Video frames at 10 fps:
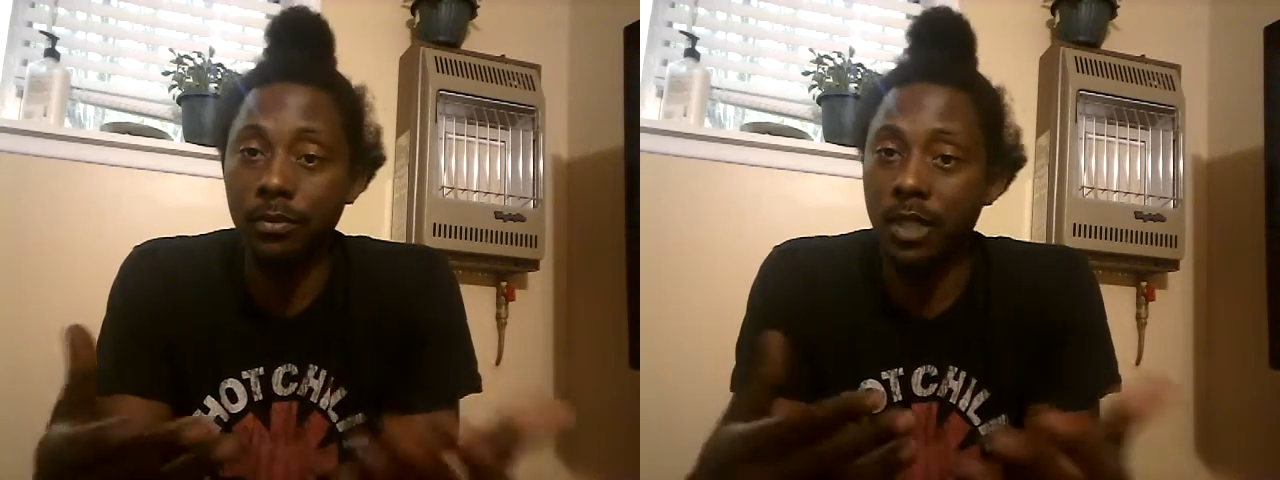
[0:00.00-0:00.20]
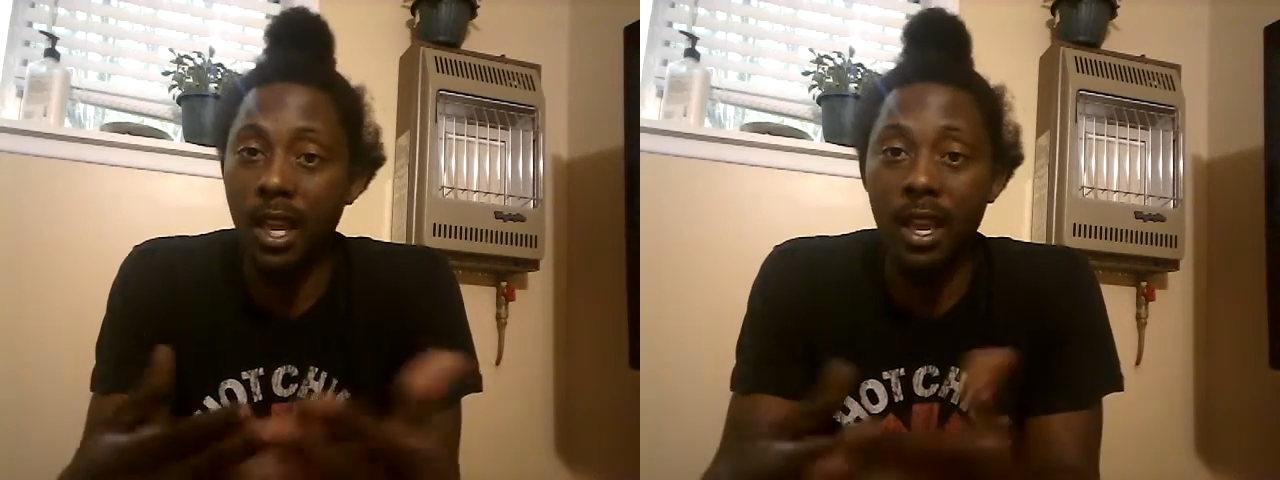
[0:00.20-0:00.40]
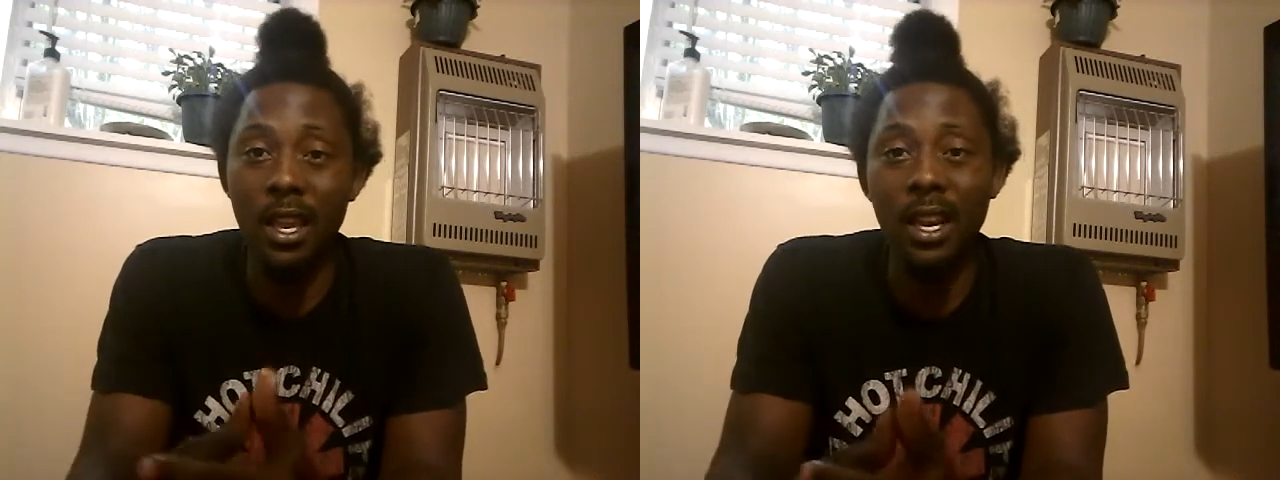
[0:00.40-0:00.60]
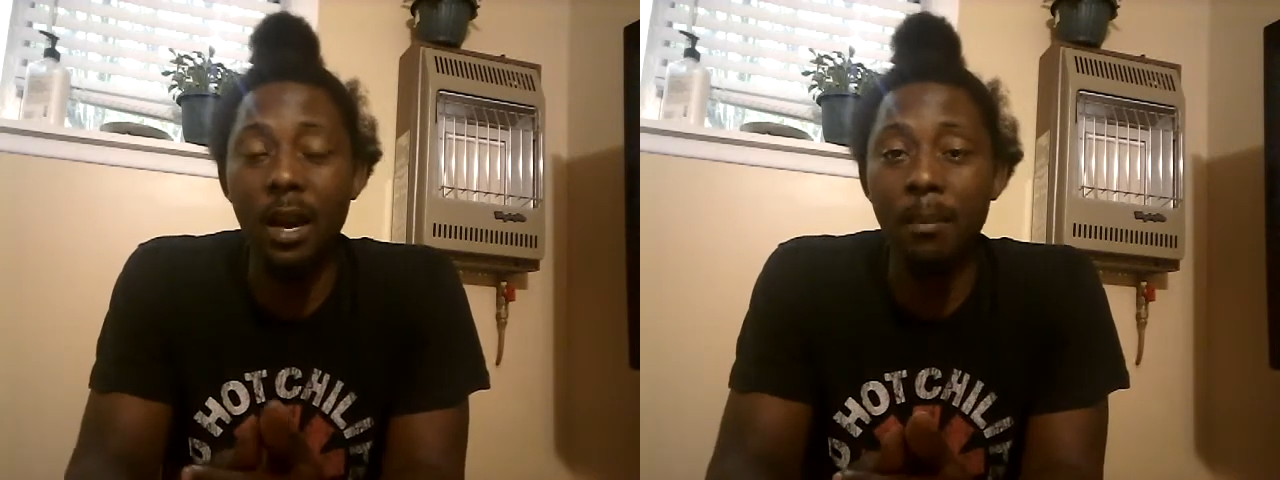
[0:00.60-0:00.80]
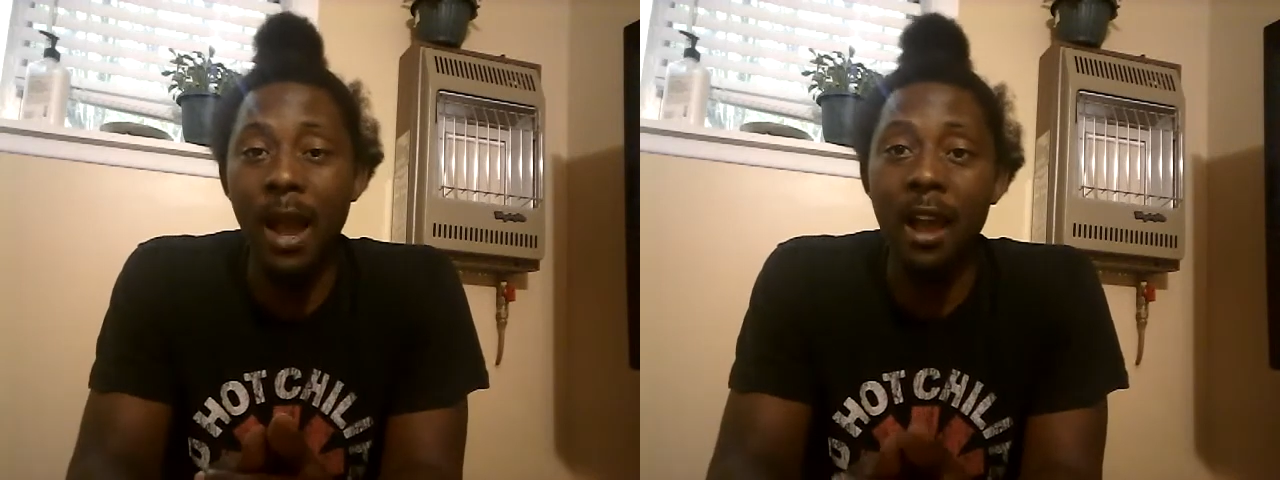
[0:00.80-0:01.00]
they'll end
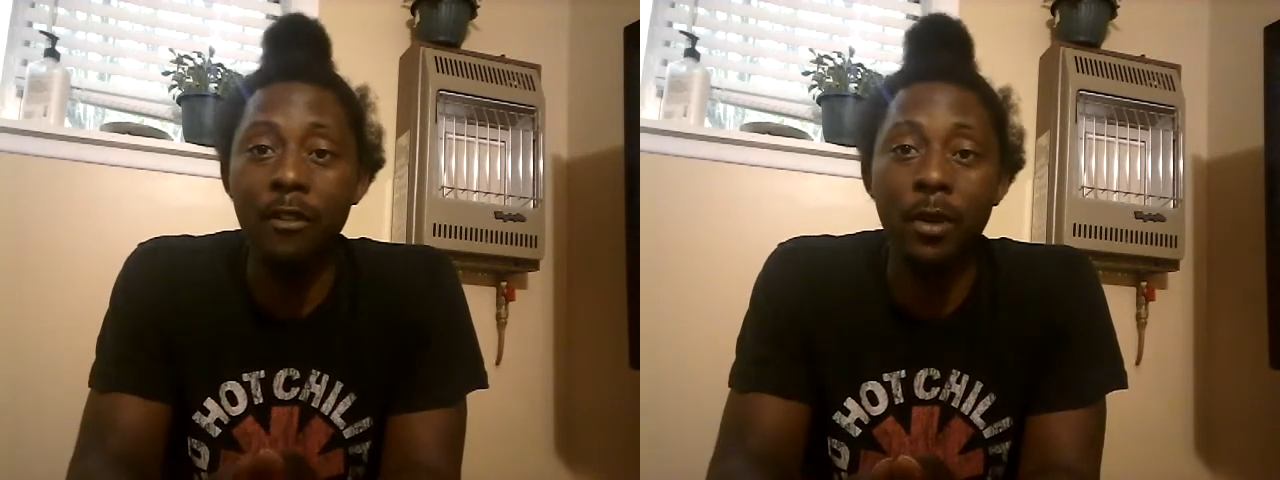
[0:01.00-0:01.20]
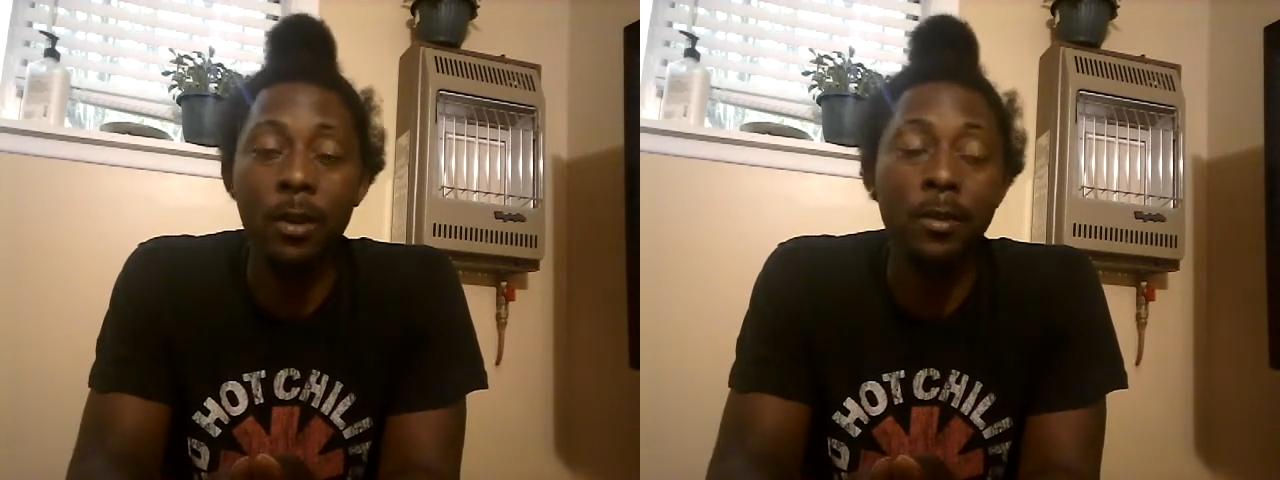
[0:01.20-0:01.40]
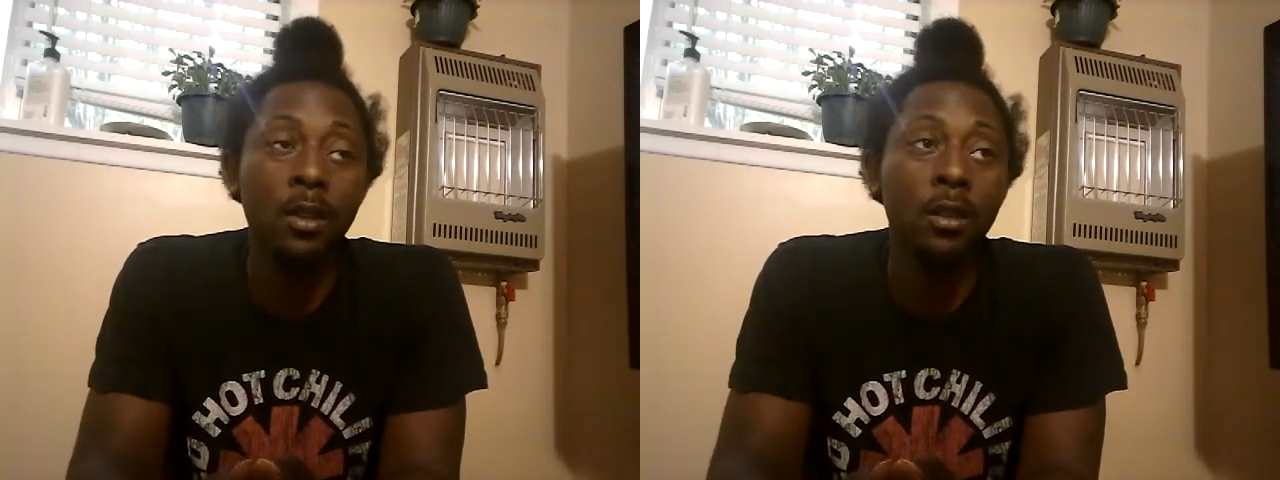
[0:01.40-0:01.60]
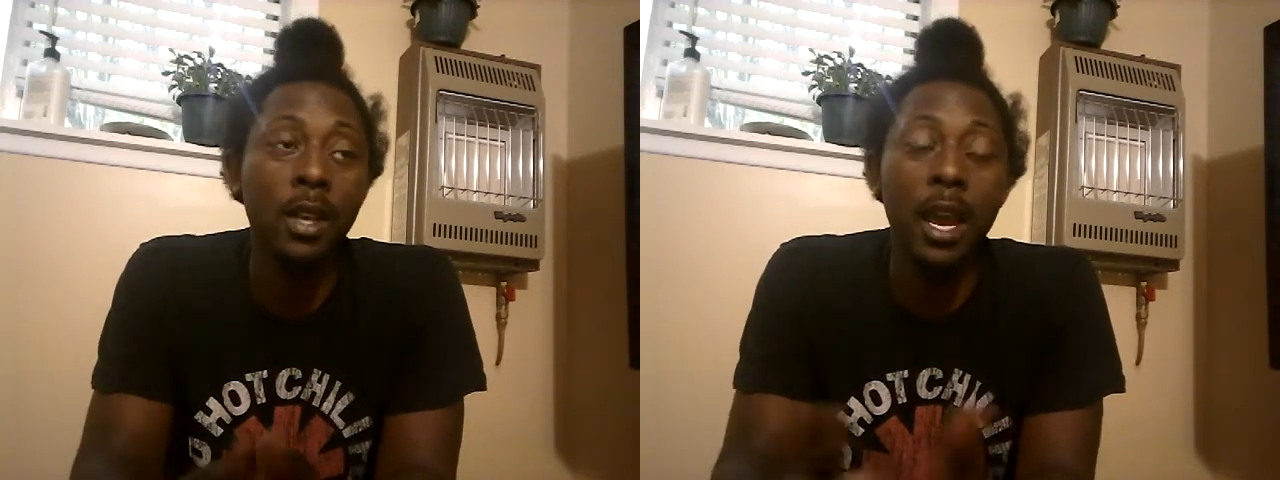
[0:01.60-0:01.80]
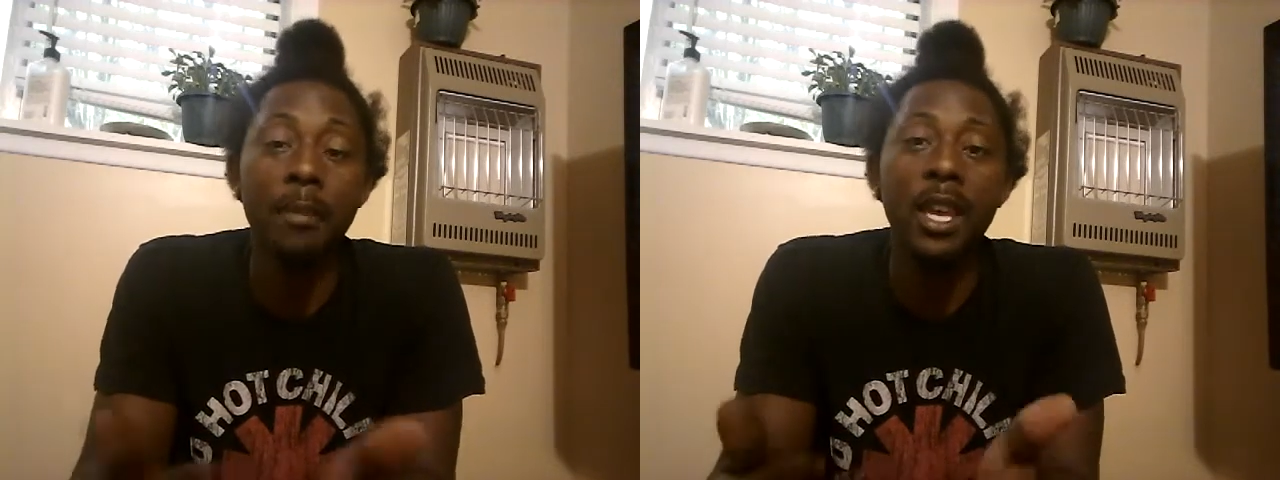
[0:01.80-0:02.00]
up buying from you, and
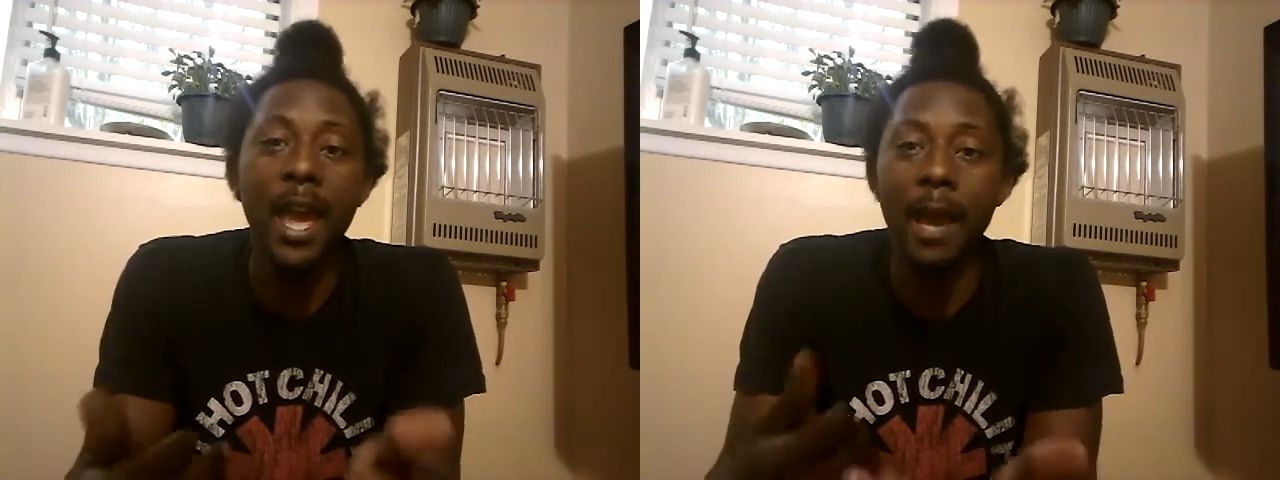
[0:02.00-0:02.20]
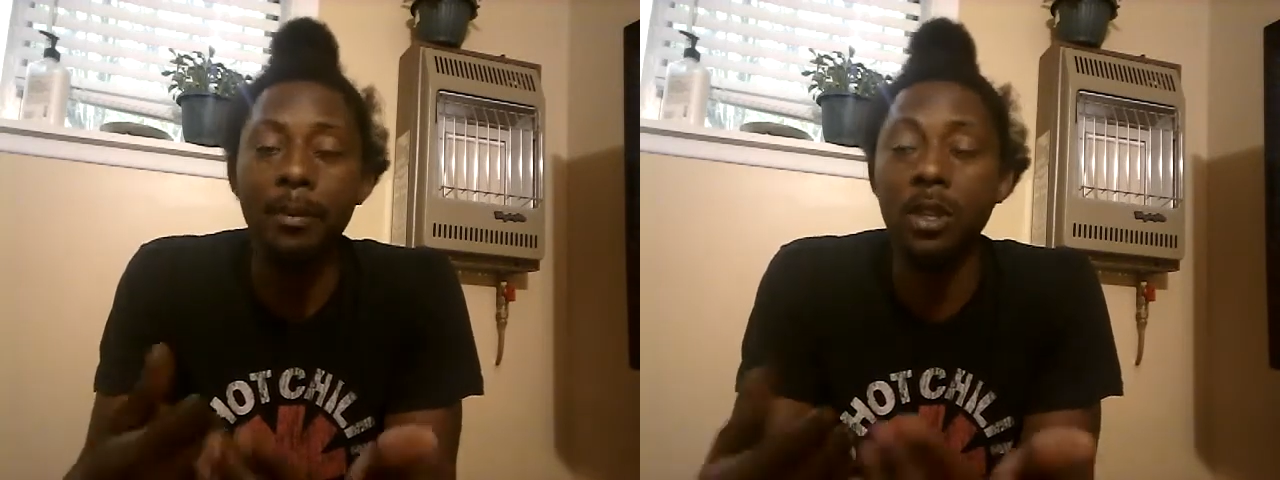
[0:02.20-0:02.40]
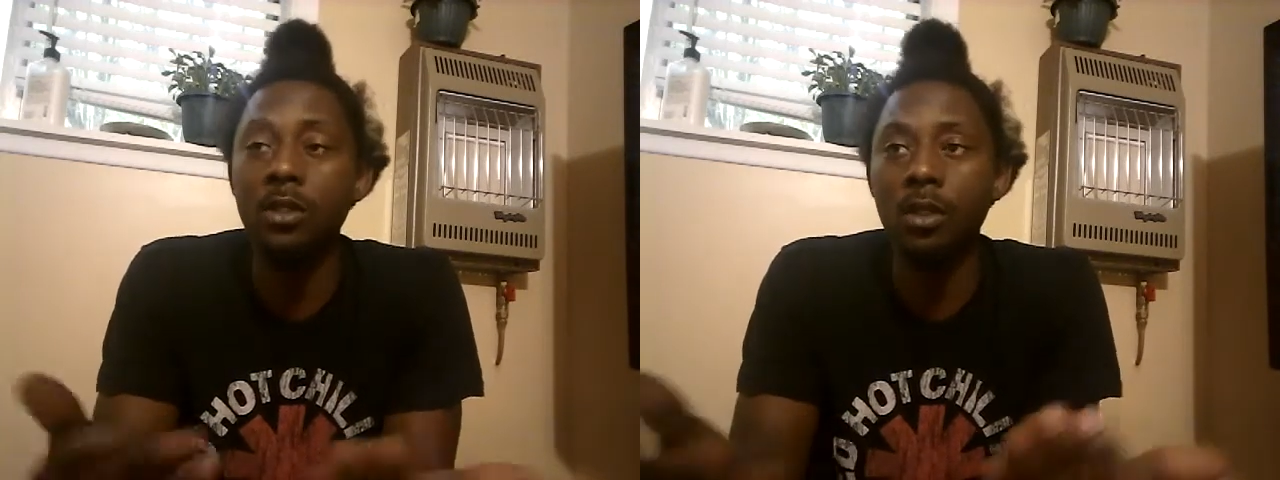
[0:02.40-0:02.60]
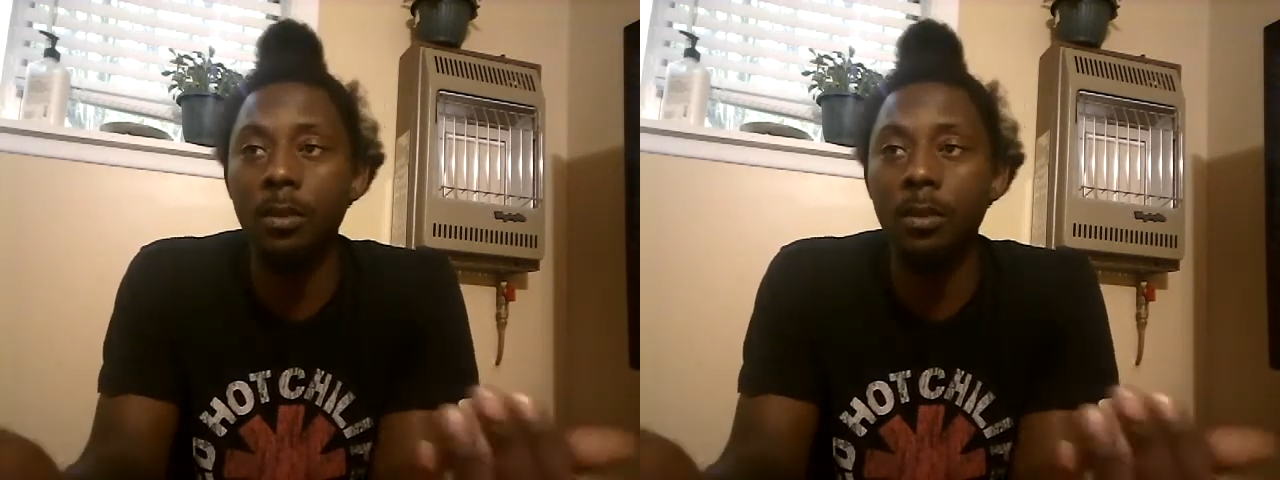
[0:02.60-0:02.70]
they'll be happy too,